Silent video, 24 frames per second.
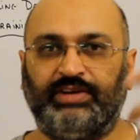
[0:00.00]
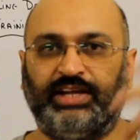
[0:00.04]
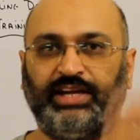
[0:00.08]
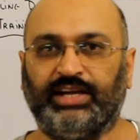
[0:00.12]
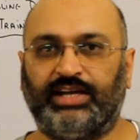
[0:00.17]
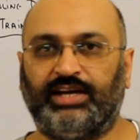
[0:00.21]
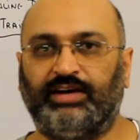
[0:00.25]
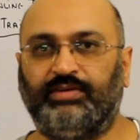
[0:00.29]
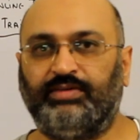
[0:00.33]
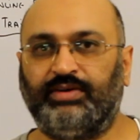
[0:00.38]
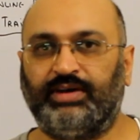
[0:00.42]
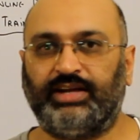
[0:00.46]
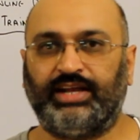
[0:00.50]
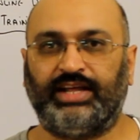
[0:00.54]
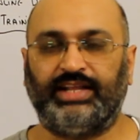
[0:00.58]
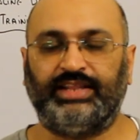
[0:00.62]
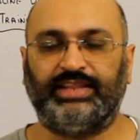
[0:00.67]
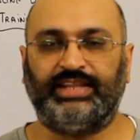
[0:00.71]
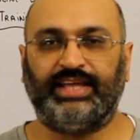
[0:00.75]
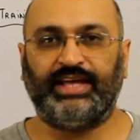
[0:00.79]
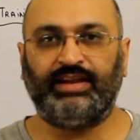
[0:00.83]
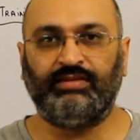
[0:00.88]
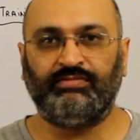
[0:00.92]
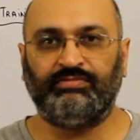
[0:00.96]
we will cover,
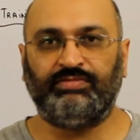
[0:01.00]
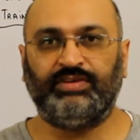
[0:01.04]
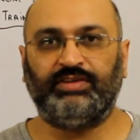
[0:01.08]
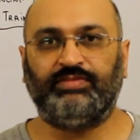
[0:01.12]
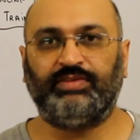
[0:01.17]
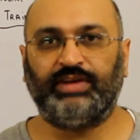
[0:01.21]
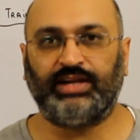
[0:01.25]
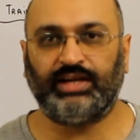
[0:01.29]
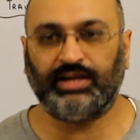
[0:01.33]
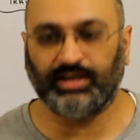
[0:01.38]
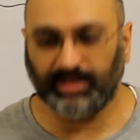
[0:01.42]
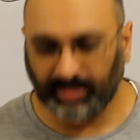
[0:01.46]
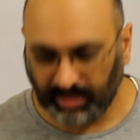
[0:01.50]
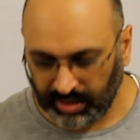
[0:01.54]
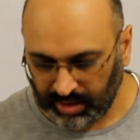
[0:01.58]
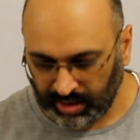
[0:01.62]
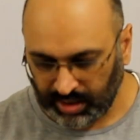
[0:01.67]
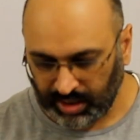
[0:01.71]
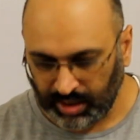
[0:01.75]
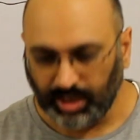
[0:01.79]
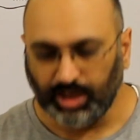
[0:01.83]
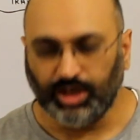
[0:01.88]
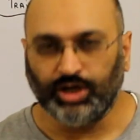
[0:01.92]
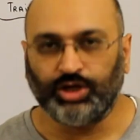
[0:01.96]
and then we will
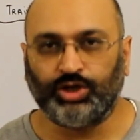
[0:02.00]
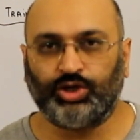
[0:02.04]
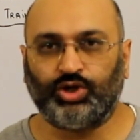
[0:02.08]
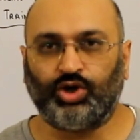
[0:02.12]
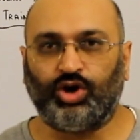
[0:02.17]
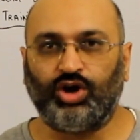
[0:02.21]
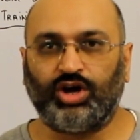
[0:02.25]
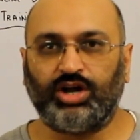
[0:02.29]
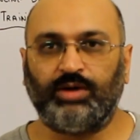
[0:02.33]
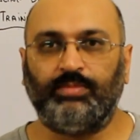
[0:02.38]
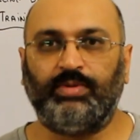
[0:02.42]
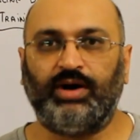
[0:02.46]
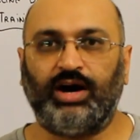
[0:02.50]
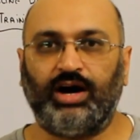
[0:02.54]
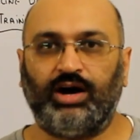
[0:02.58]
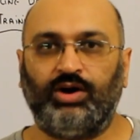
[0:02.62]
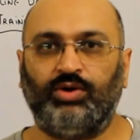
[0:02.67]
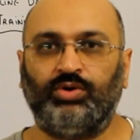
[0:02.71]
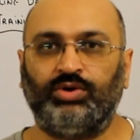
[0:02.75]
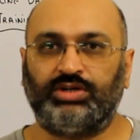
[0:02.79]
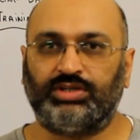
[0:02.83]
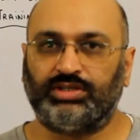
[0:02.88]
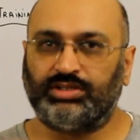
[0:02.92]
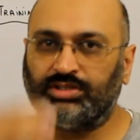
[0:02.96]
talk
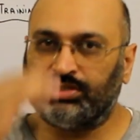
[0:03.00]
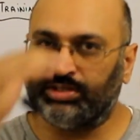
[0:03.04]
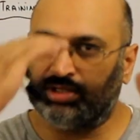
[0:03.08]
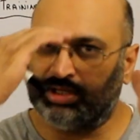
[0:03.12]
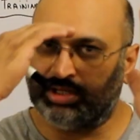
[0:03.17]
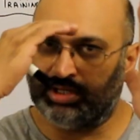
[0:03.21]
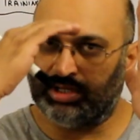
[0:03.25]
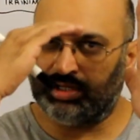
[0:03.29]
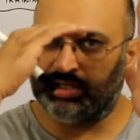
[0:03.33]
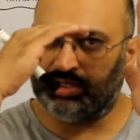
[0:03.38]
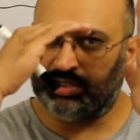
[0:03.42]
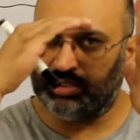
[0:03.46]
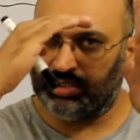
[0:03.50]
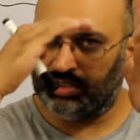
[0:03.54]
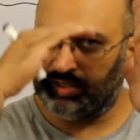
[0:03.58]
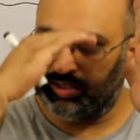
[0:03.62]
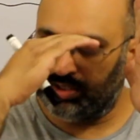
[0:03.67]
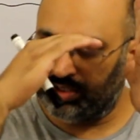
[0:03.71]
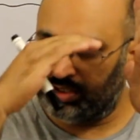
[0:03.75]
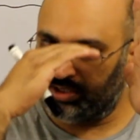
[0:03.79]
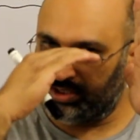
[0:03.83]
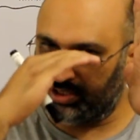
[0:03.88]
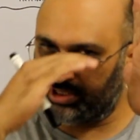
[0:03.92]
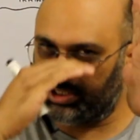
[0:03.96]
about the
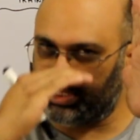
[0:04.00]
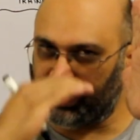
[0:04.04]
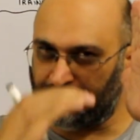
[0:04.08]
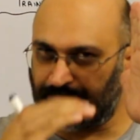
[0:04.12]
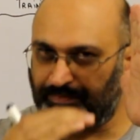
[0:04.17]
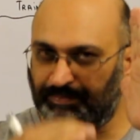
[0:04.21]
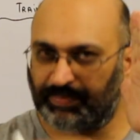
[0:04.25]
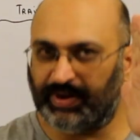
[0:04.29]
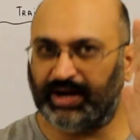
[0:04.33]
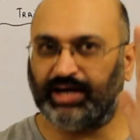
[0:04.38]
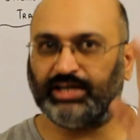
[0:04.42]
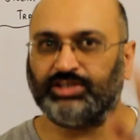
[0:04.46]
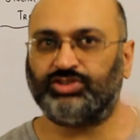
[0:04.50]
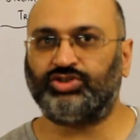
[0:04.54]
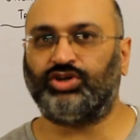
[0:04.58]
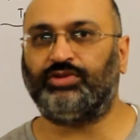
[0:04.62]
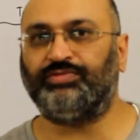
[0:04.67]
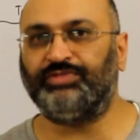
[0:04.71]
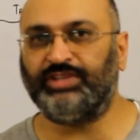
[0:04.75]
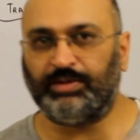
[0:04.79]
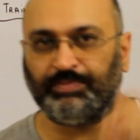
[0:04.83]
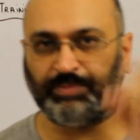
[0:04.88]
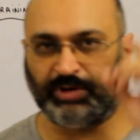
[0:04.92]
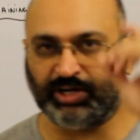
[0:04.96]
sub parts
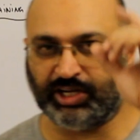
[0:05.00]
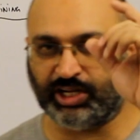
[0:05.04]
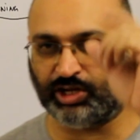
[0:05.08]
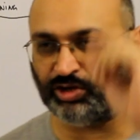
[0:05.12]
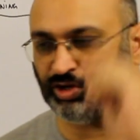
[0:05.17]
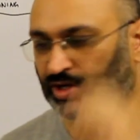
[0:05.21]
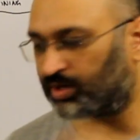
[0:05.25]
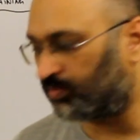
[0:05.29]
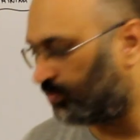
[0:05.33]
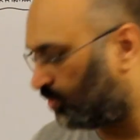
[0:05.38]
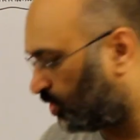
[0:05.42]
of that particular